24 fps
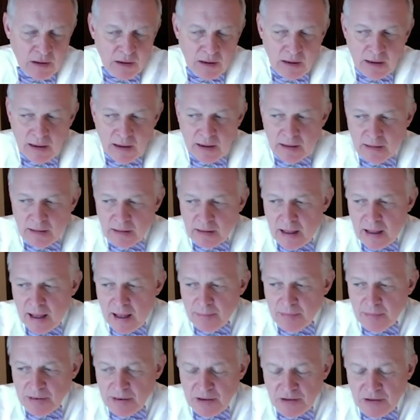And in
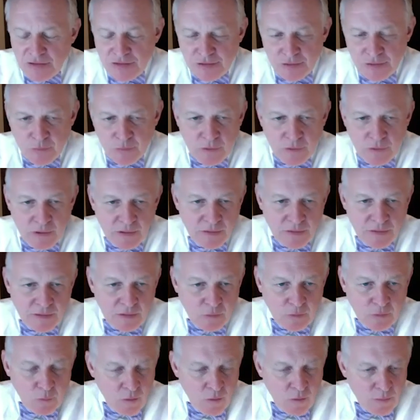combination with an
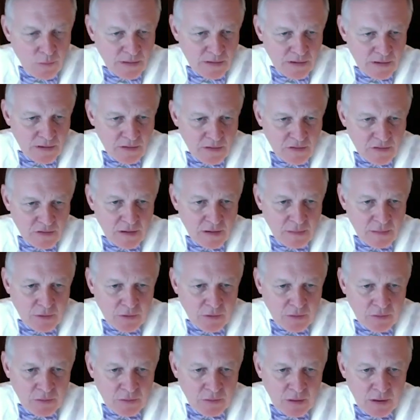aromatase
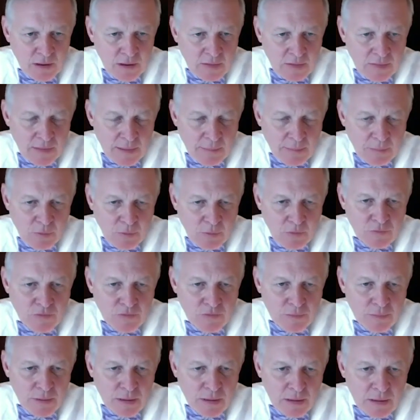inhibitor, that proved to
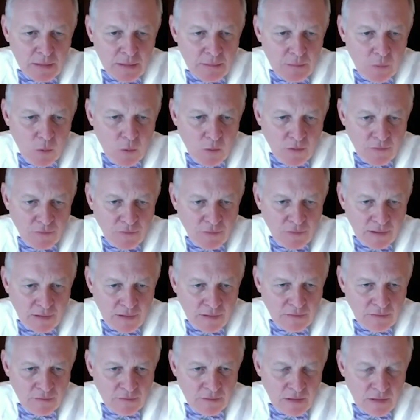be more
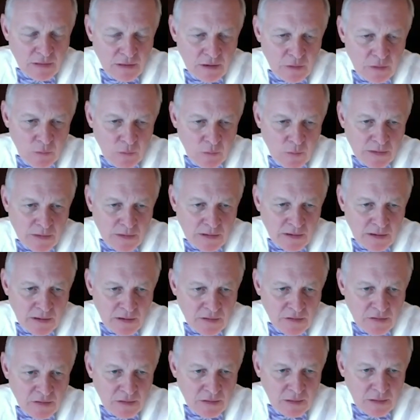effective than the
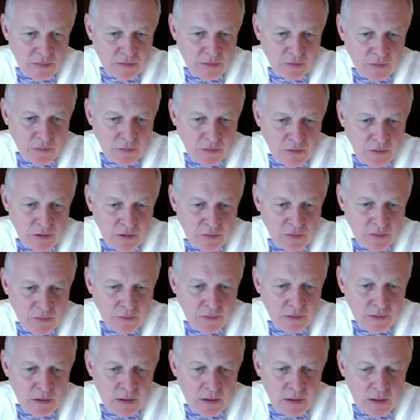aromatase inhibitor alone.
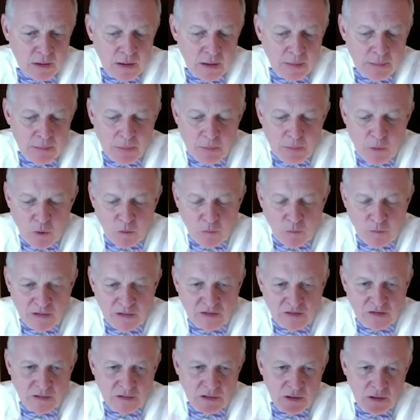But more
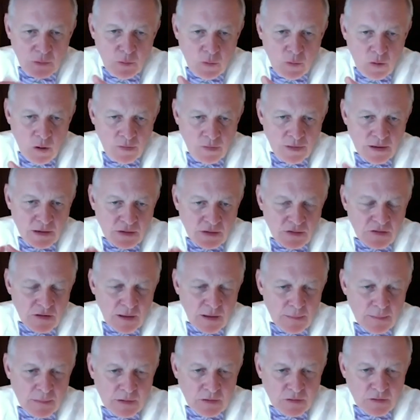recently, where all the
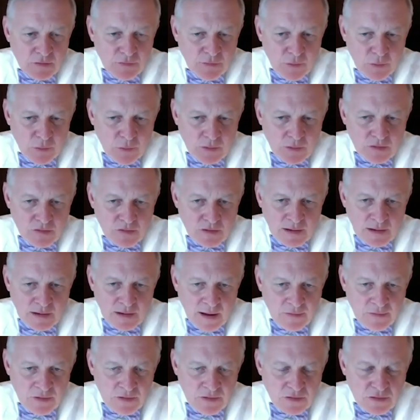excitement is focused, and
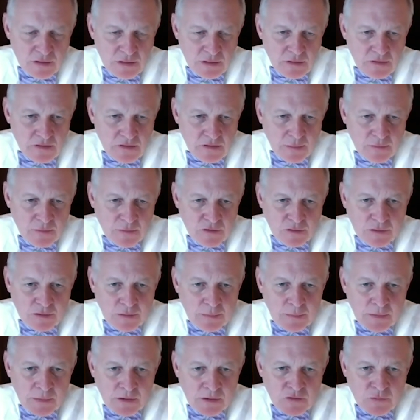obviously the subject of
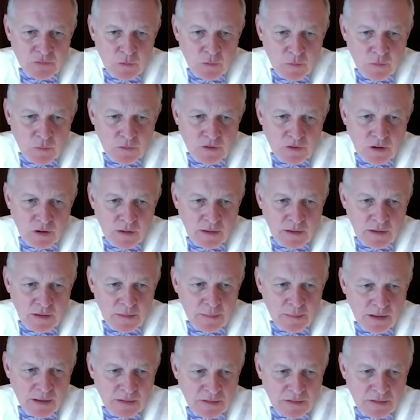much of what we're talking about